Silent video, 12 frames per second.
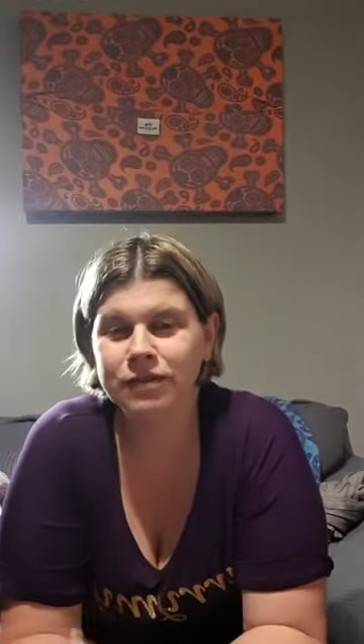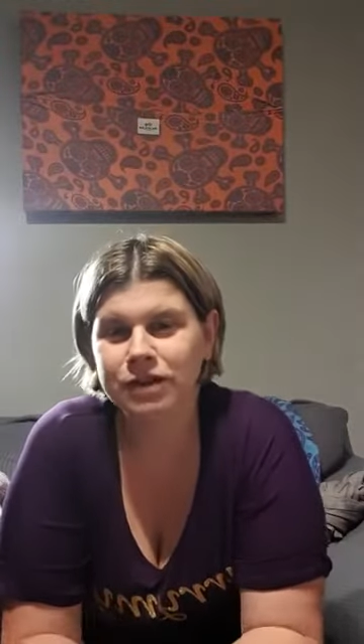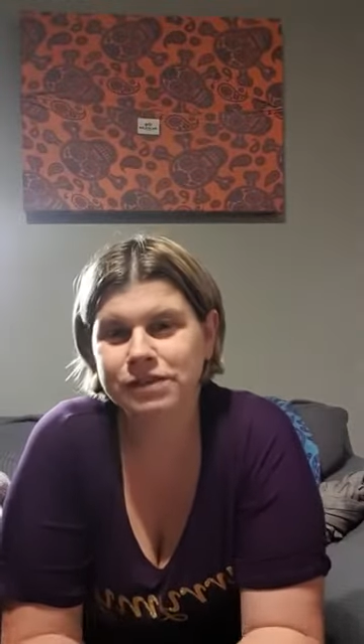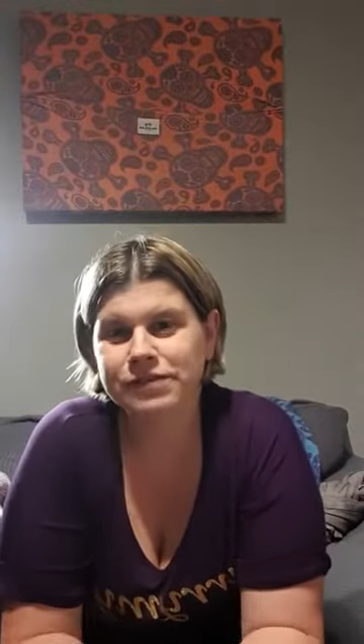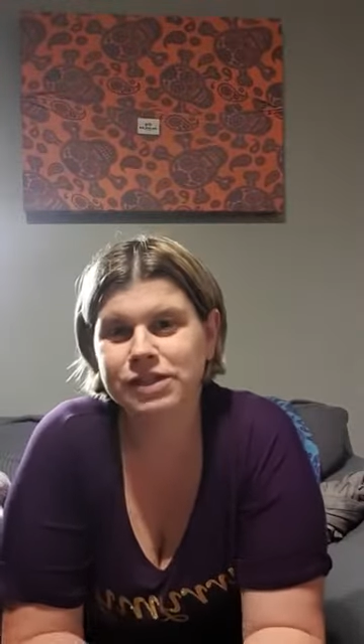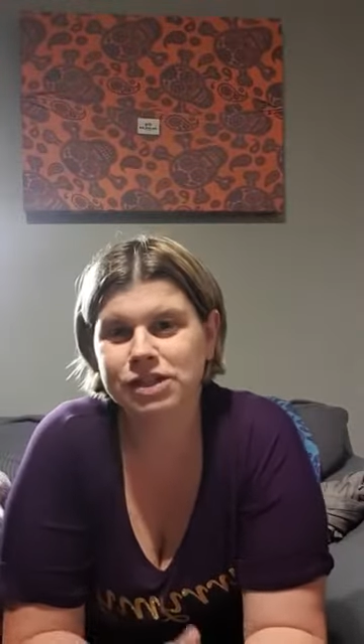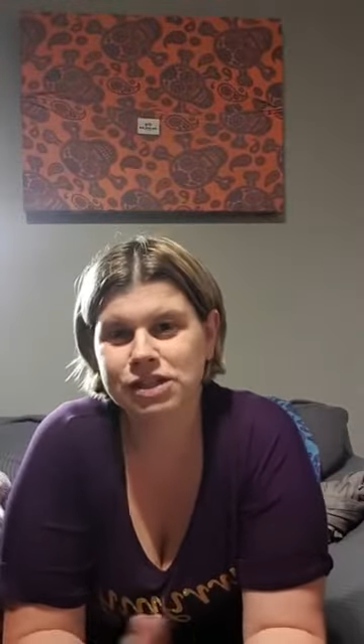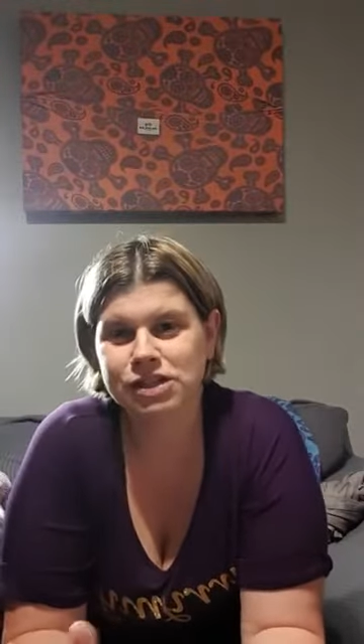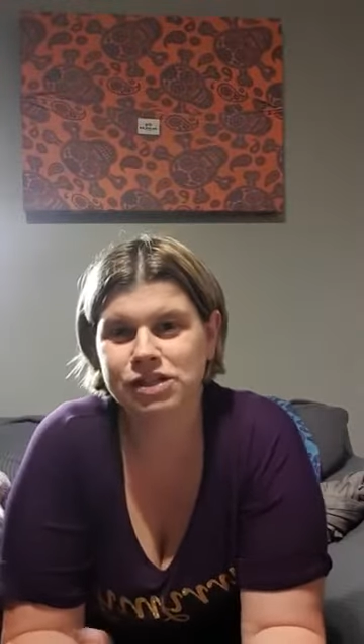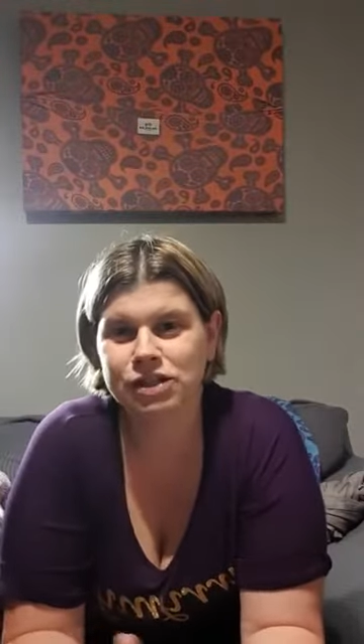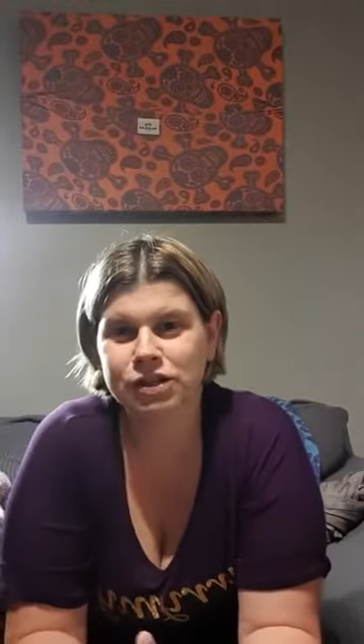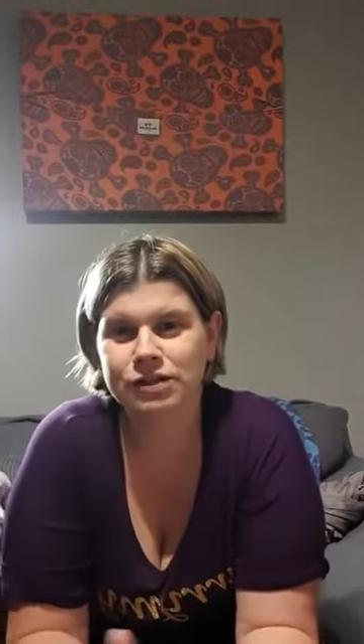first thing you
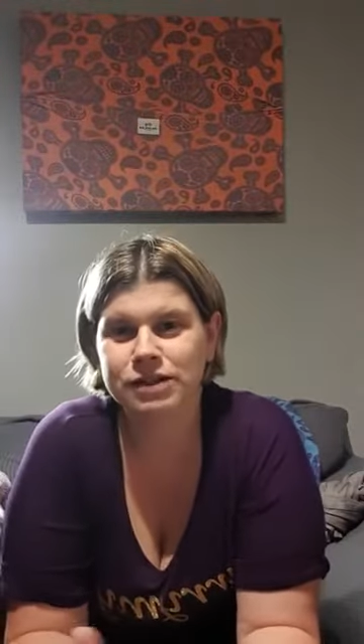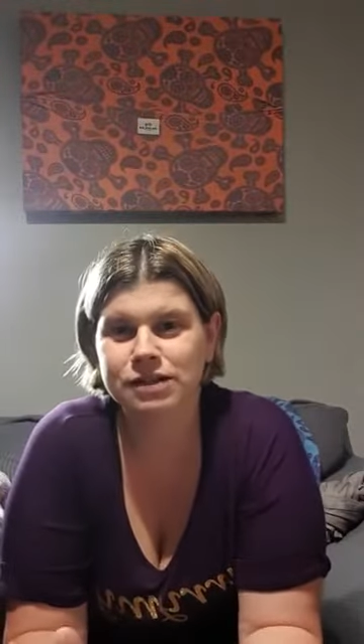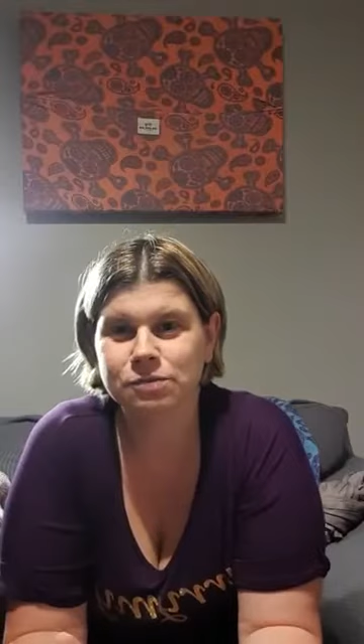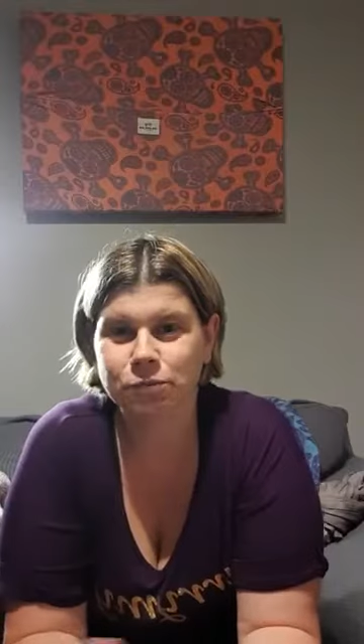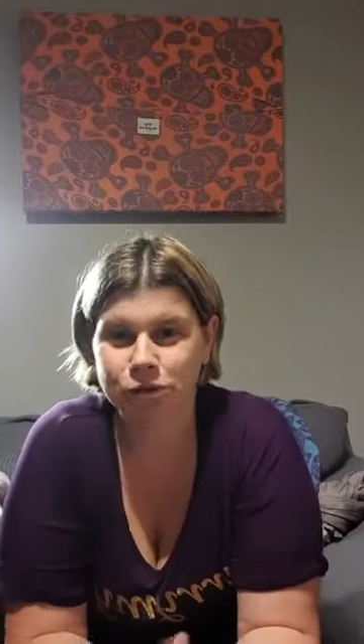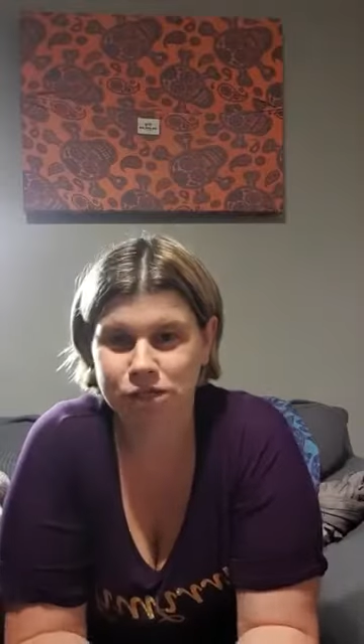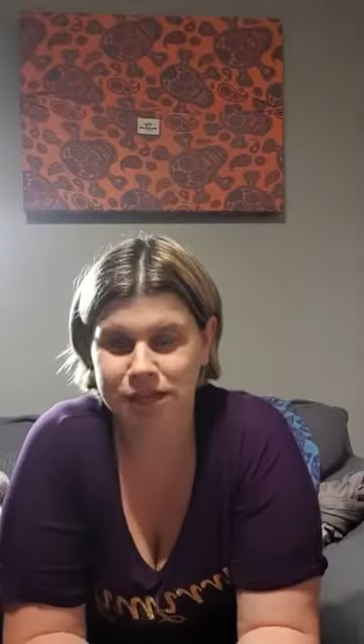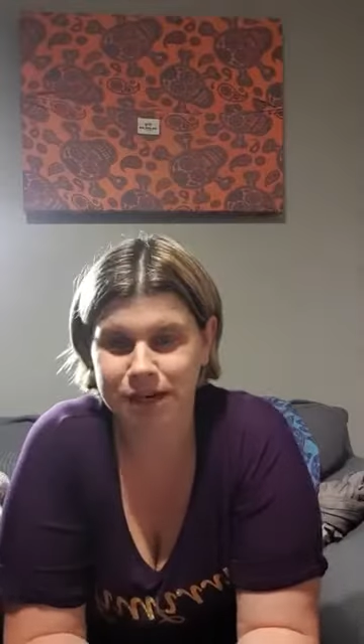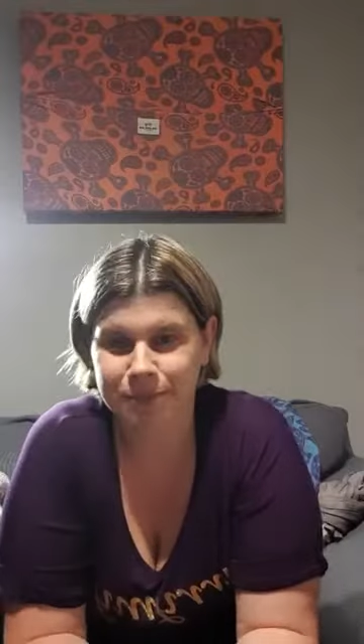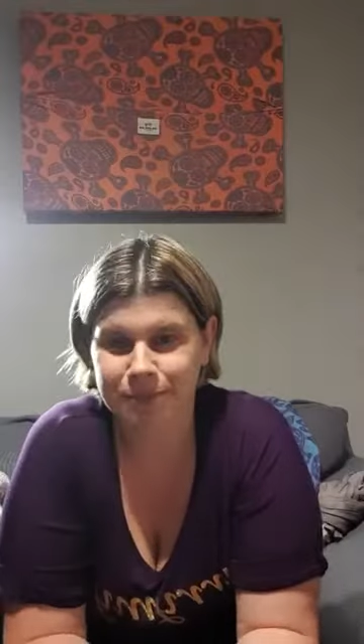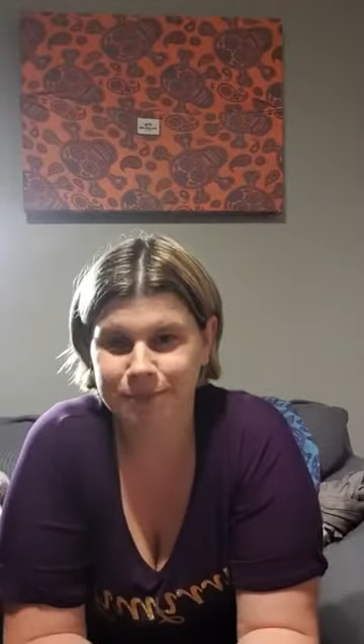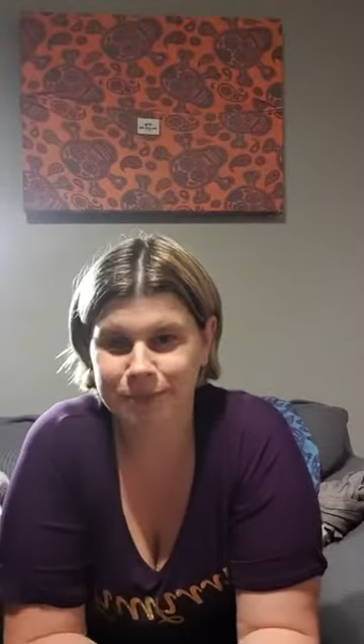should do is wash it
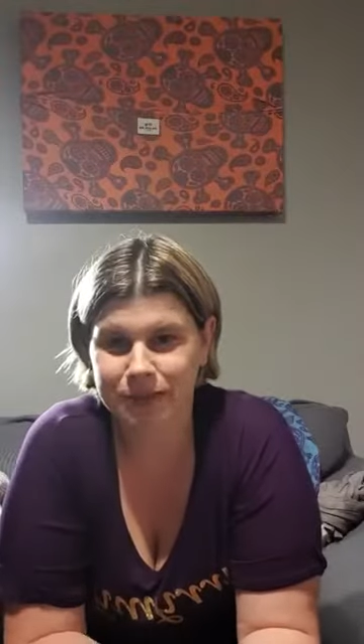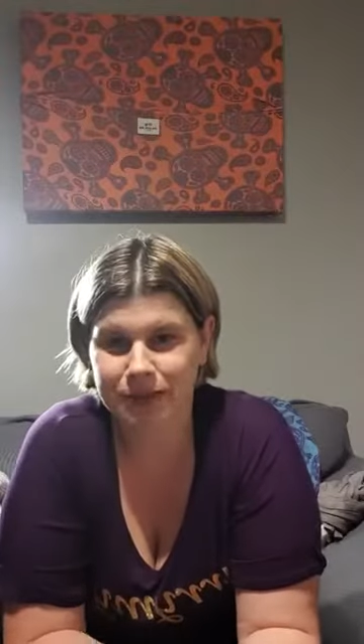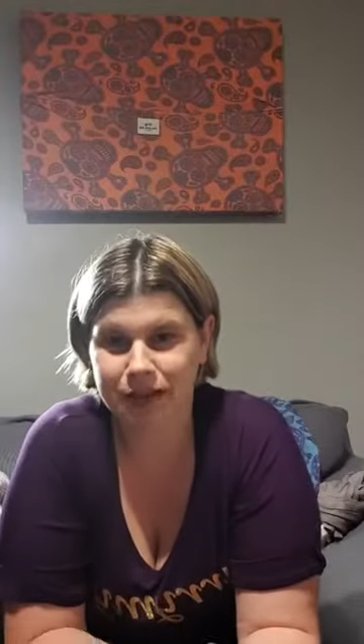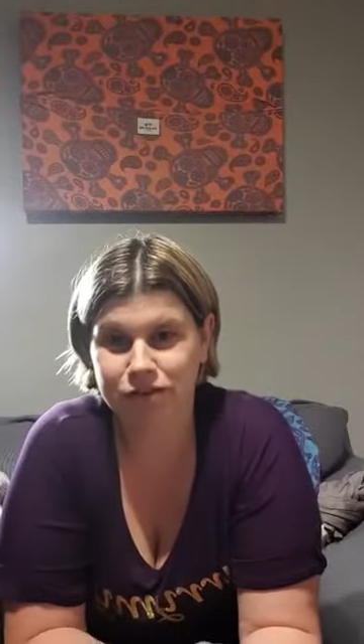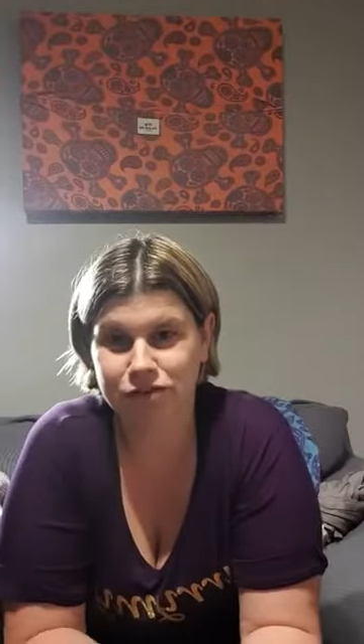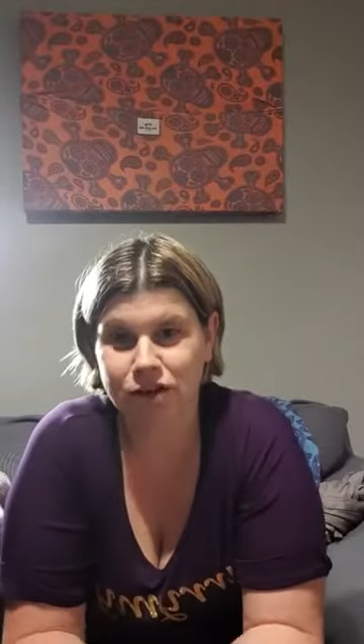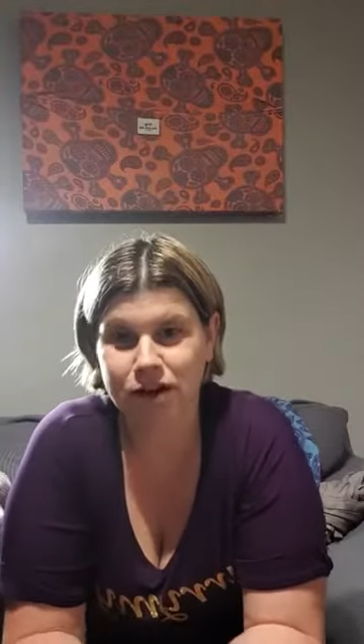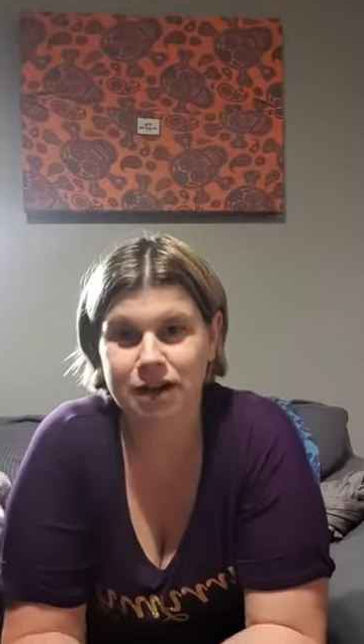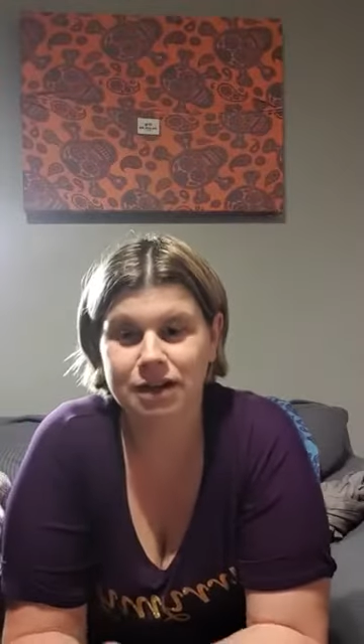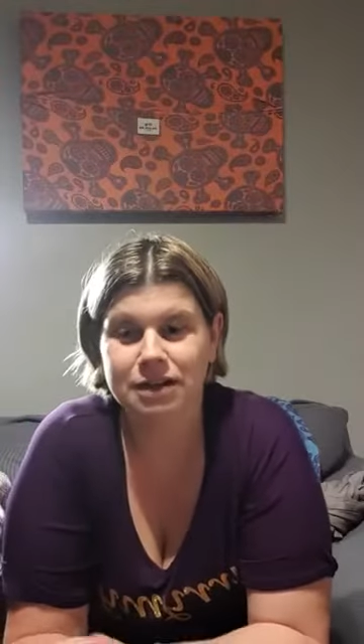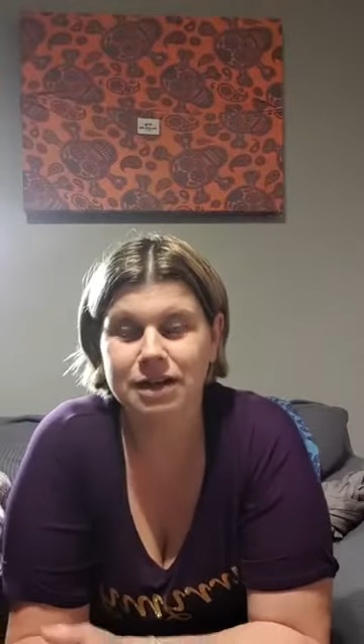and dry it.